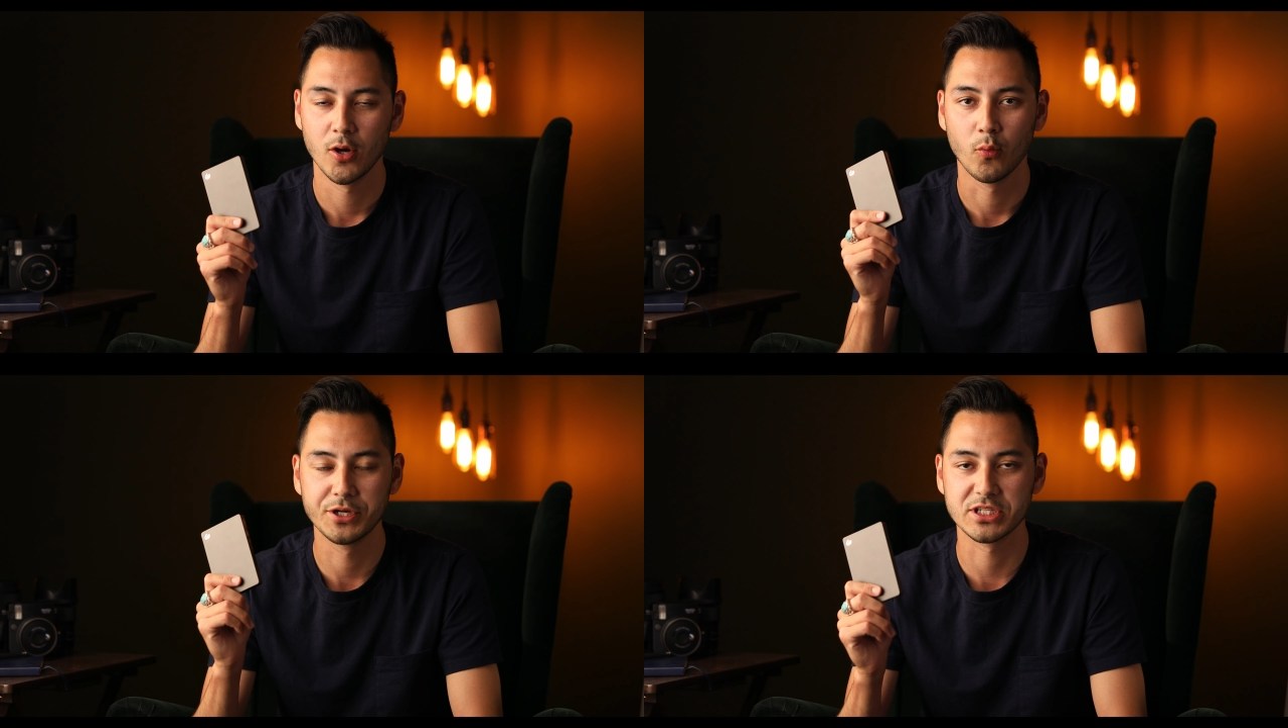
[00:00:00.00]

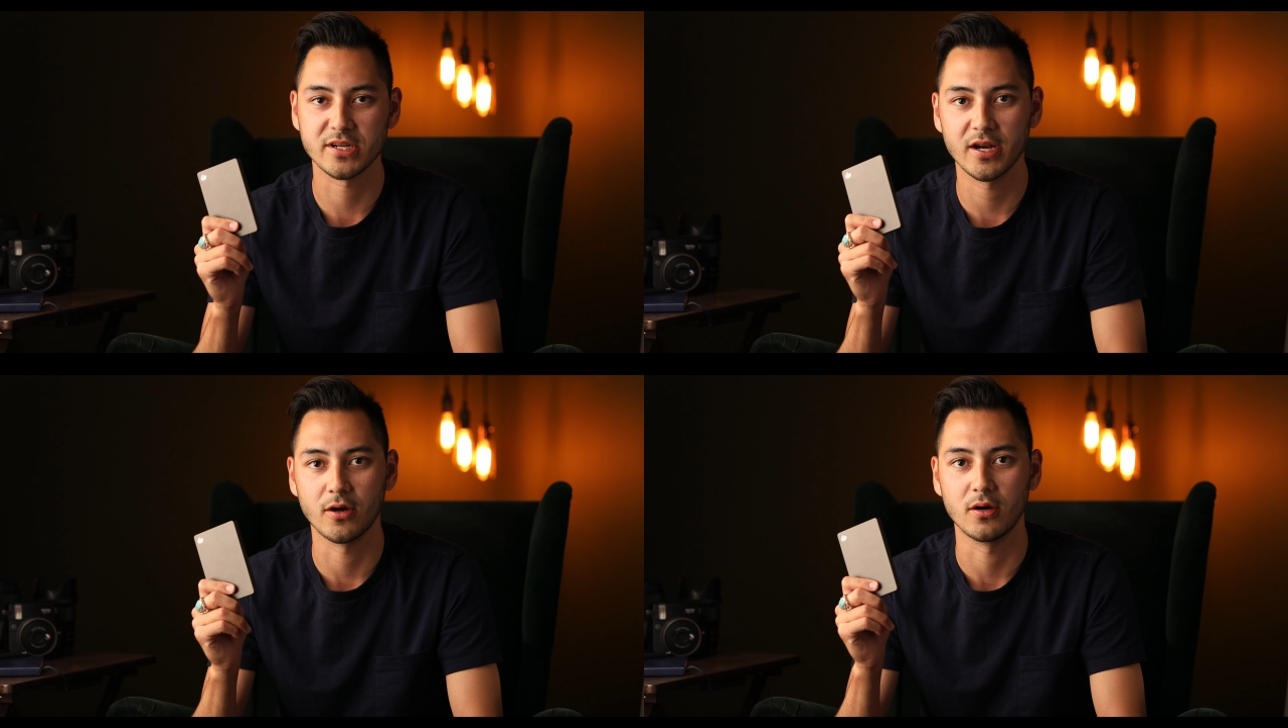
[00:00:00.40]
which is
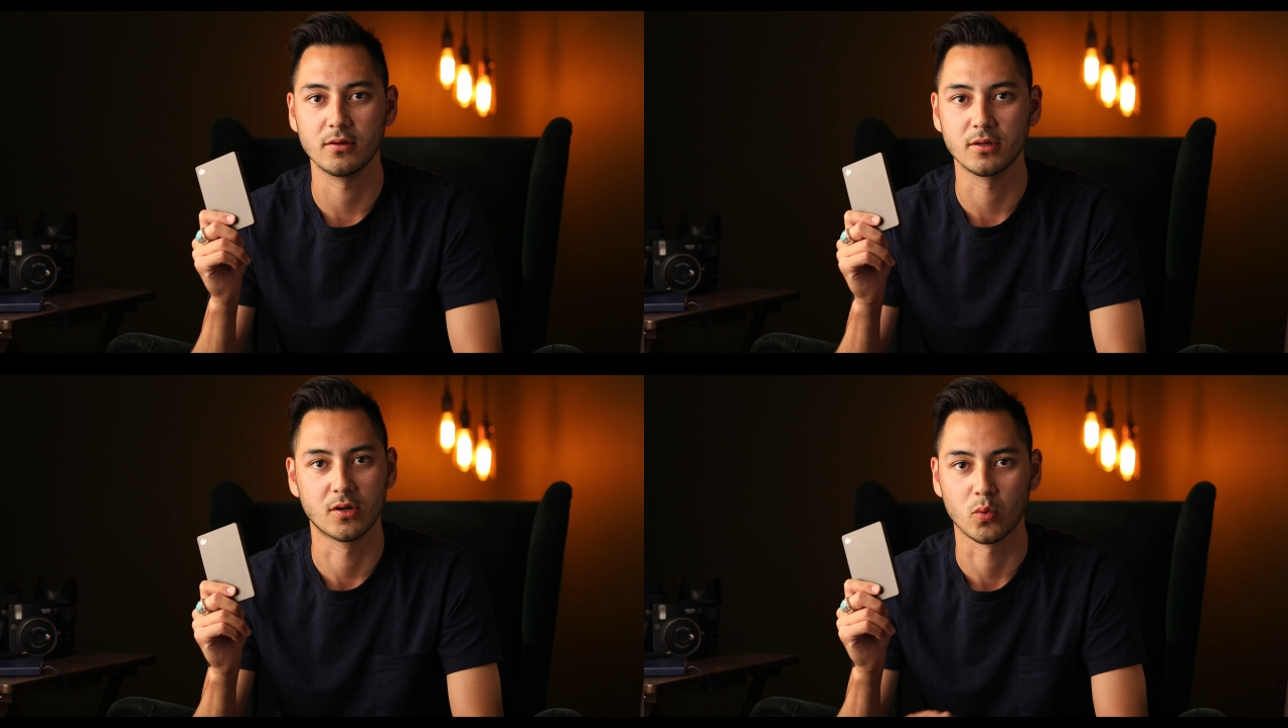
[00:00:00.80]
kind of
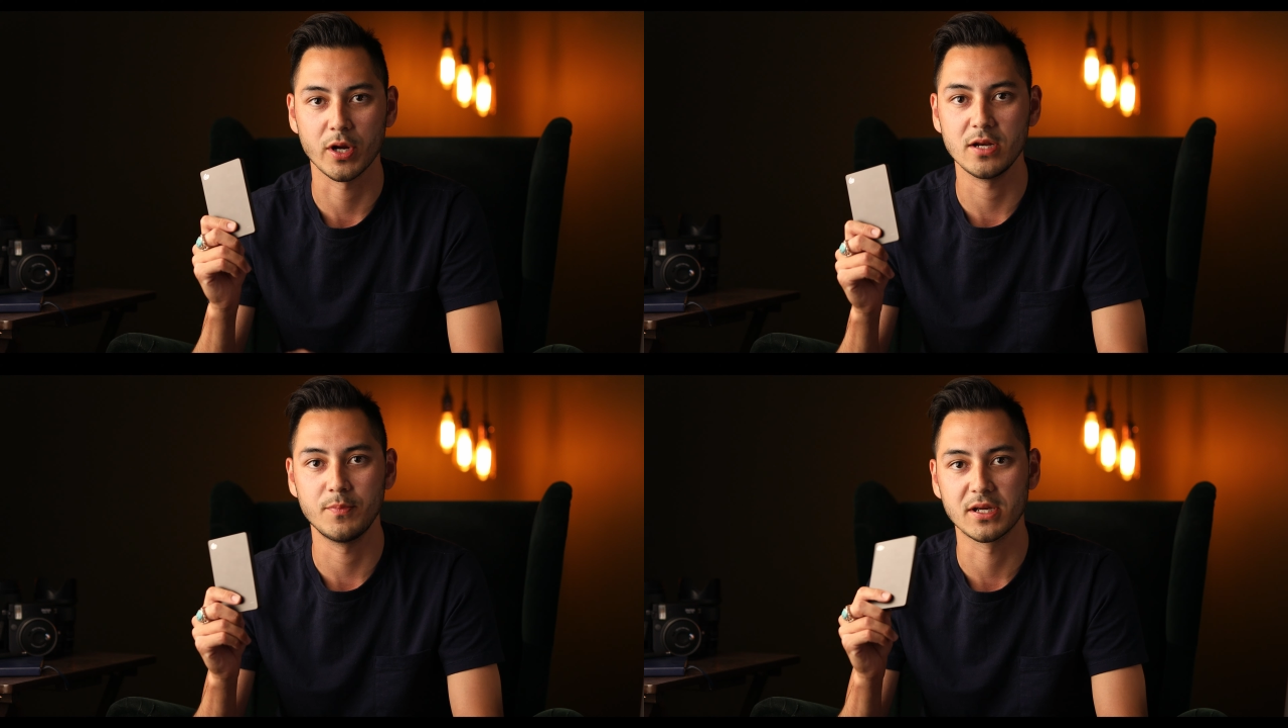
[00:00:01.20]

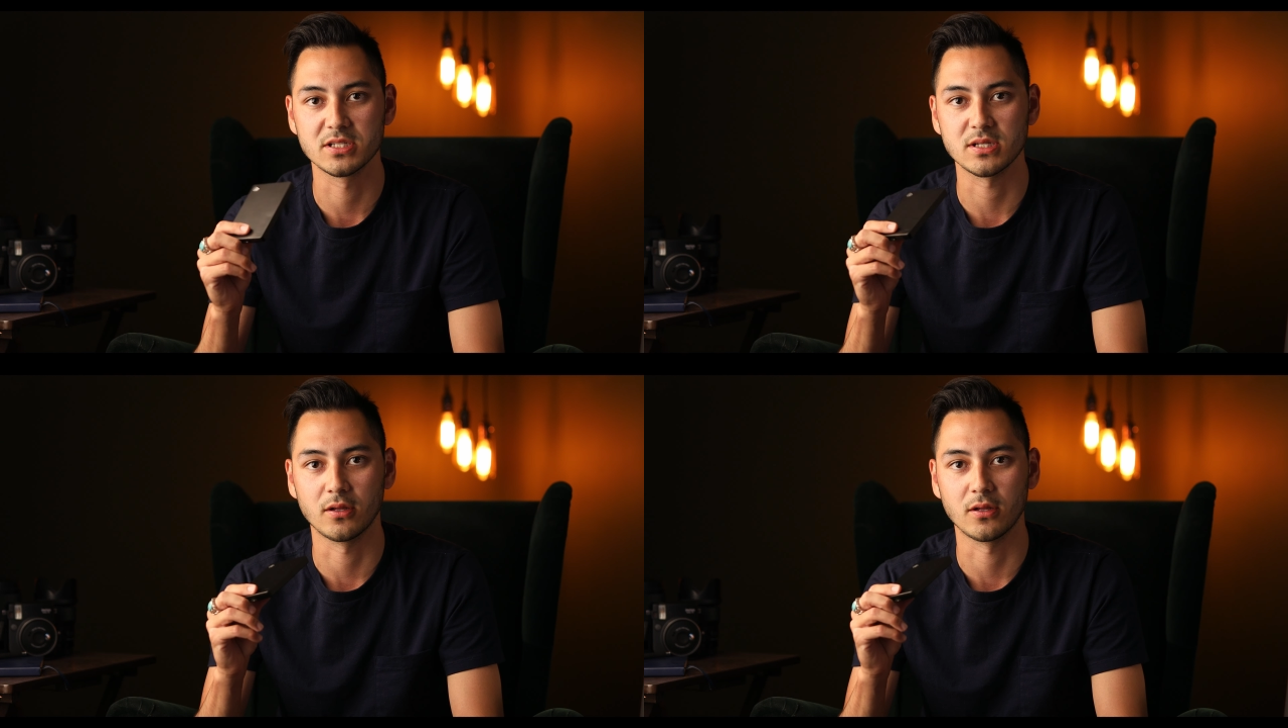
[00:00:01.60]
great because